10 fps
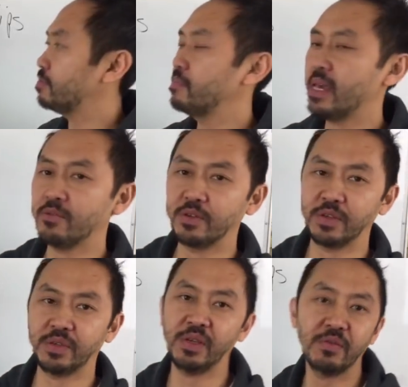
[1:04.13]
made with
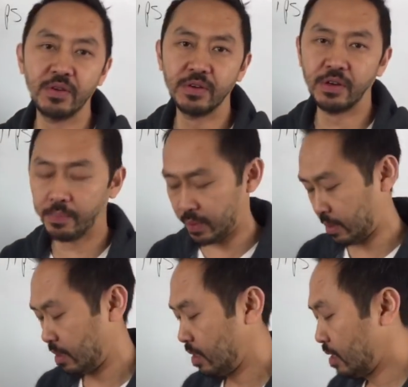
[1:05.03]
syrup
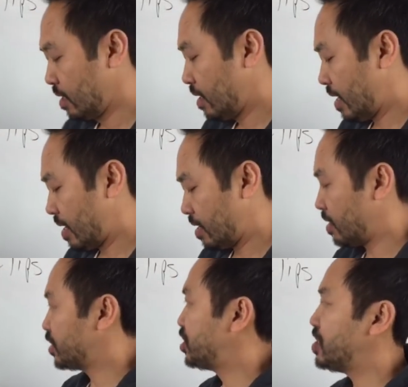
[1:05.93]
and, and a uh,
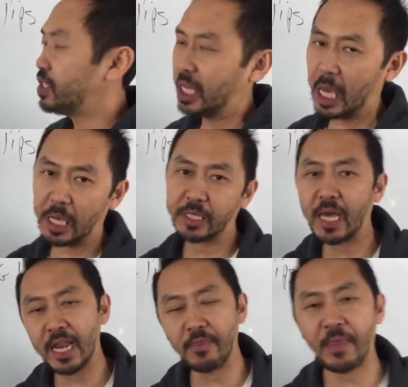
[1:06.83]
cheesecake's
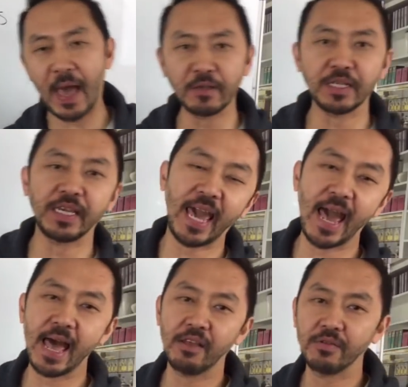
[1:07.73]
got a thousand
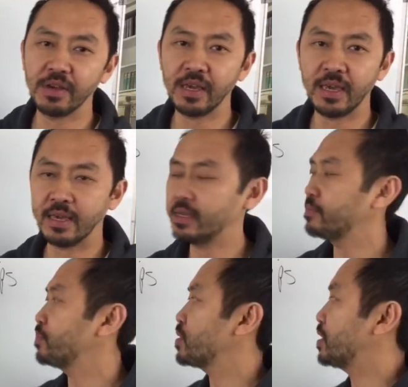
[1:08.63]
calories per